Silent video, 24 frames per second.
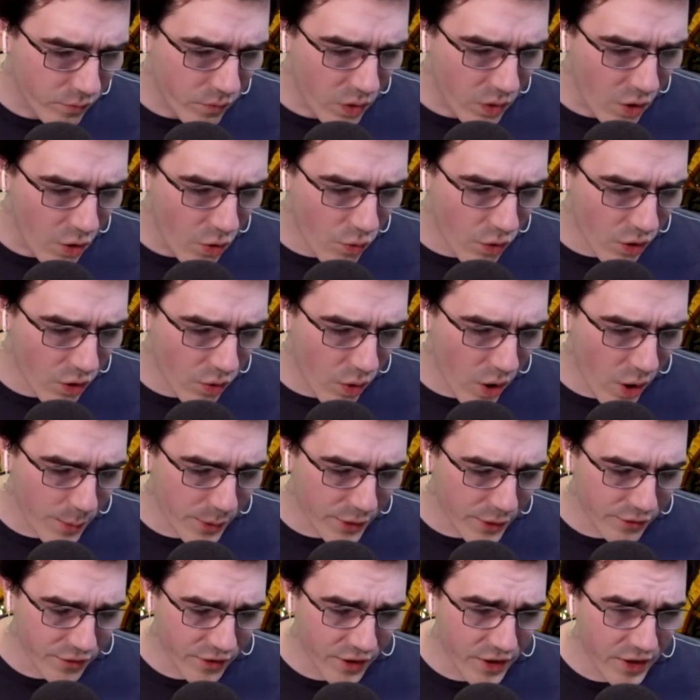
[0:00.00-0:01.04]
requirements.
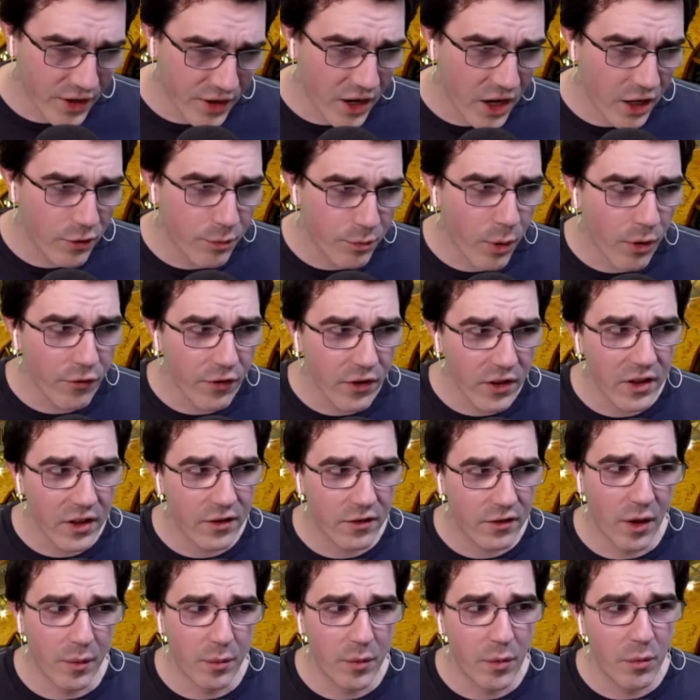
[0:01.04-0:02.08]
Like it's perfectly
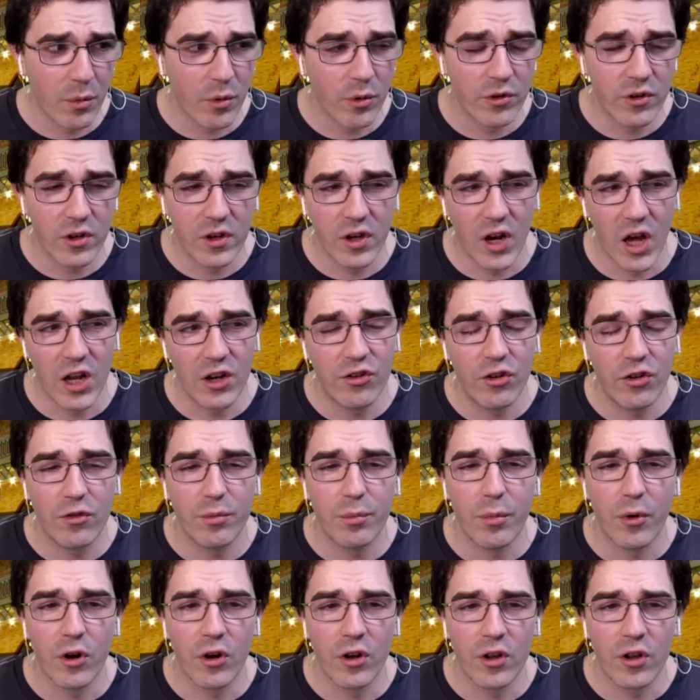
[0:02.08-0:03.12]
acceptable to not choose
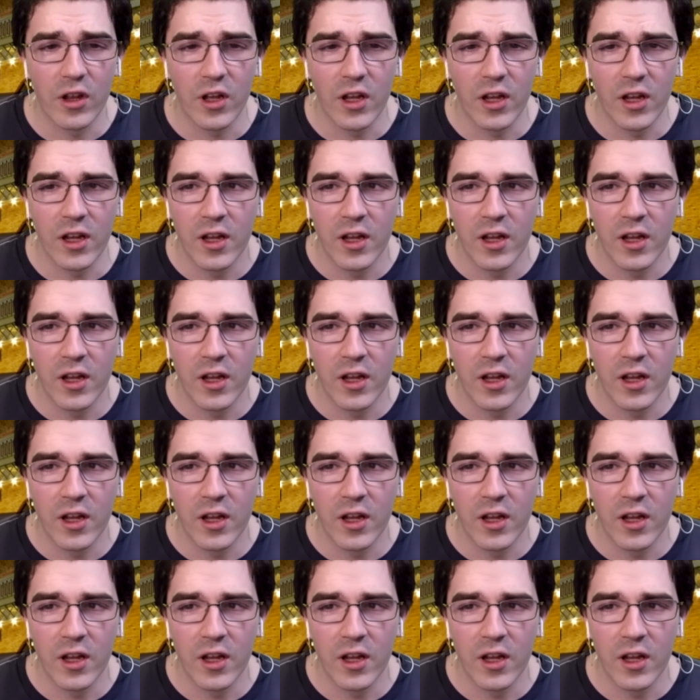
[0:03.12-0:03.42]
Berkeley